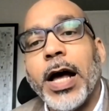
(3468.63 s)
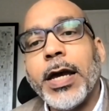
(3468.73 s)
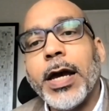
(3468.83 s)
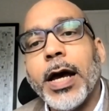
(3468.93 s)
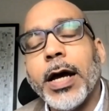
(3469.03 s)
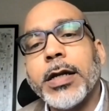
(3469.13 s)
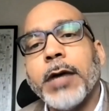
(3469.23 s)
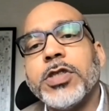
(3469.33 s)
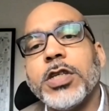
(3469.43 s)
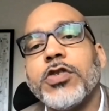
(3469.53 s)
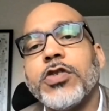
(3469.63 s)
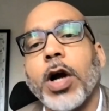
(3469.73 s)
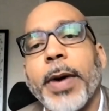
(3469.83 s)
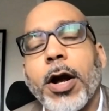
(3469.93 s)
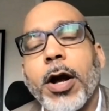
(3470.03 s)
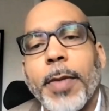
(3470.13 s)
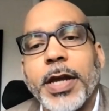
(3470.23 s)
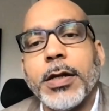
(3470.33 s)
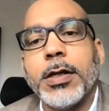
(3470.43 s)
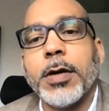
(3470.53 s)
I was just struck by a
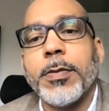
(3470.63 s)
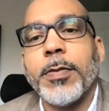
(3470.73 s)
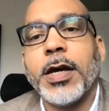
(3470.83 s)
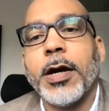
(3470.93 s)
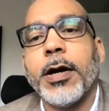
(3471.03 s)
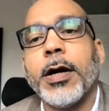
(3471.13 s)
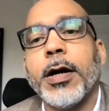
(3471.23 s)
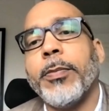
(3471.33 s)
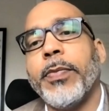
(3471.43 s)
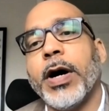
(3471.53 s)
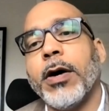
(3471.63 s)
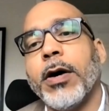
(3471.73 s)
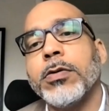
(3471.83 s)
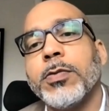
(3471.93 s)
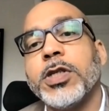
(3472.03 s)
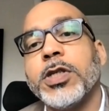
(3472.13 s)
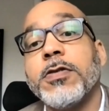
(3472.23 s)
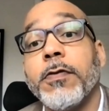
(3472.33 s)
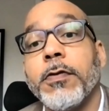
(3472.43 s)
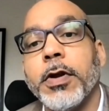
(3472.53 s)
comment that Doug made here about, which
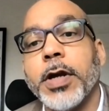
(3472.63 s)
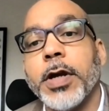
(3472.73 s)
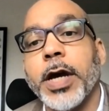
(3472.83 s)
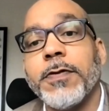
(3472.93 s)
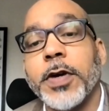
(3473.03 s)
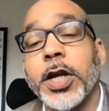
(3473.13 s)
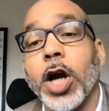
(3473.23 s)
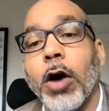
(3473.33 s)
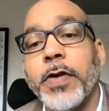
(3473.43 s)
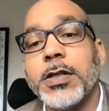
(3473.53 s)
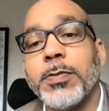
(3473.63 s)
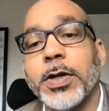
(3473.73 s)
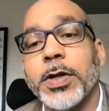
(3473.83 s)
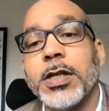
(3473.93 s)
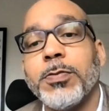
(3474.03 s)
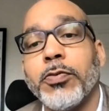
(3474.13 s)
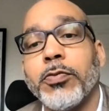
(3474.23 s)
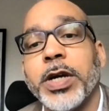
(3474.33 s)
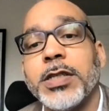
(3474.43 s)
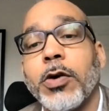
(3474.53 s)
is, I guess, fairly obvious, but it does
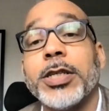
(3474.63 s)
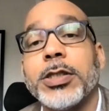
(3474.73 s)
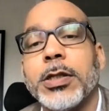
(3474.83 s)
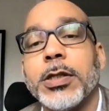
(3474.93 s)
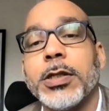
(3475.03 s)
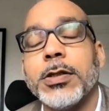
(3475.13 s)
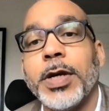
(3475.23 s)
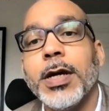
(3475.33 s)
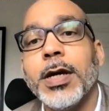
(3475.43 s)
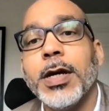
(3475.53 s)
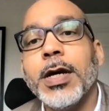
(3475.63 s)
raise a question to me,